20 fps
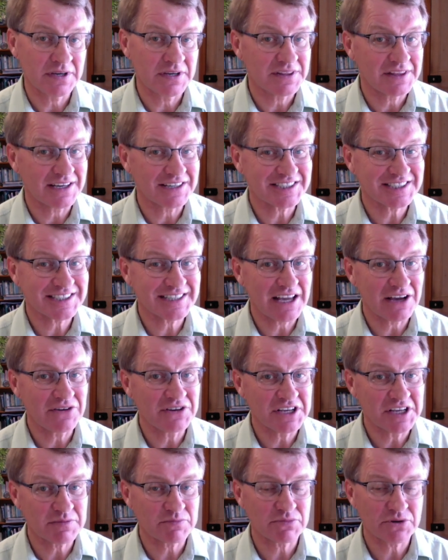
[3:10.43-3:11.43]
They'll
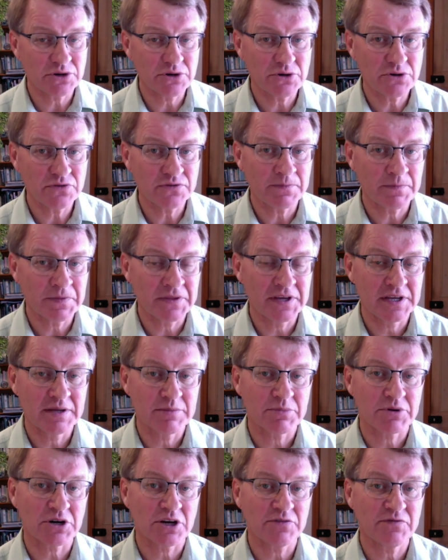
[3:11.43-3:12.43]
slowly improve,
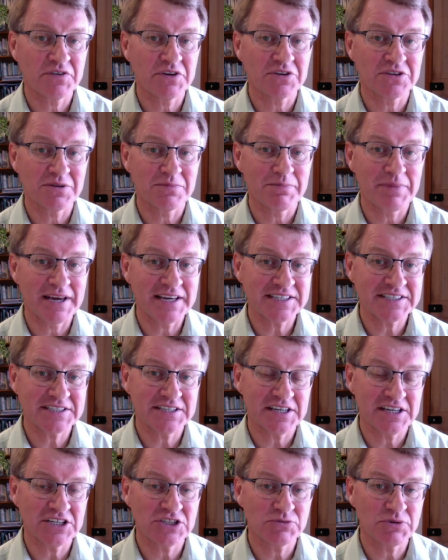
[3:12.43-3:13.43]
but I feel the best
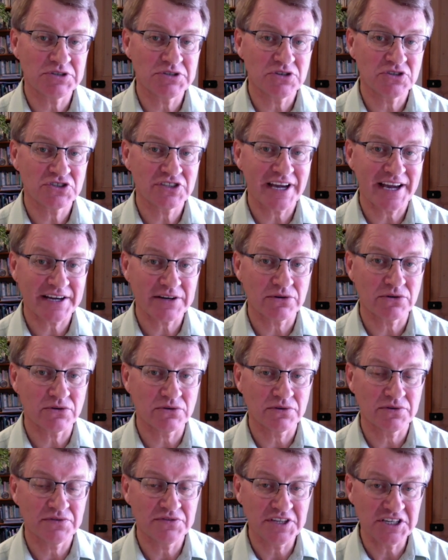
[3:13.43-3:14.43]
is when you
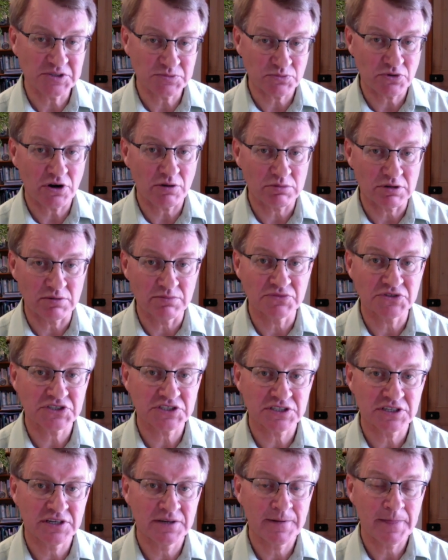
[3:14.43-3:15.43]
tackle these
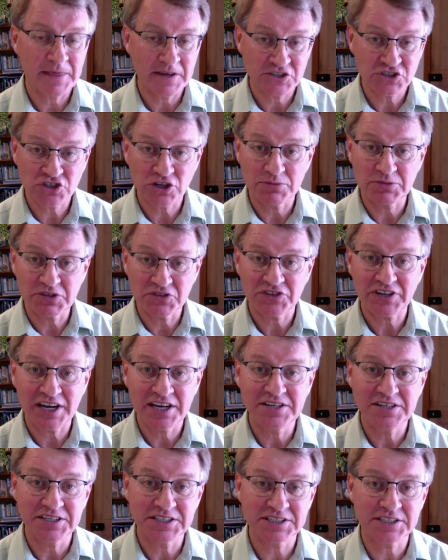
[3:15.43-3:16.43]
problems
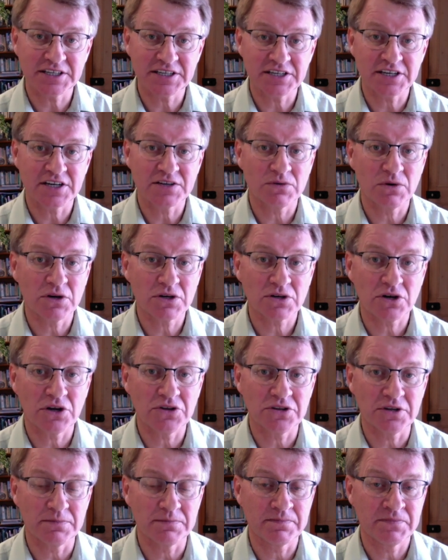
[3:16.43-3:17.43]
simultaneously and work
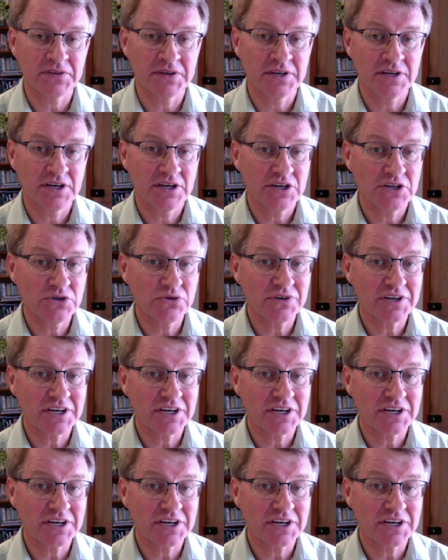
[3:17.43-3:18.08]
on them. You'll